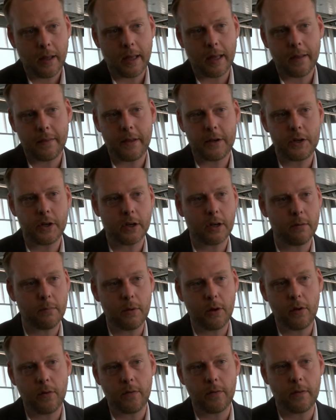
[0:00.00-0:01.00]
uh, that you can
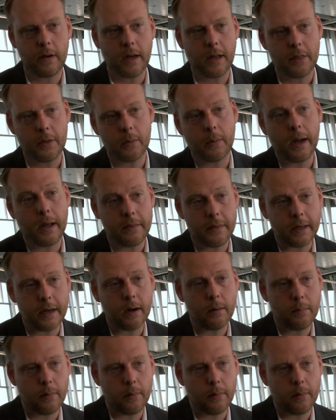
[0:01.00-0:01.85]
move uh, throughout the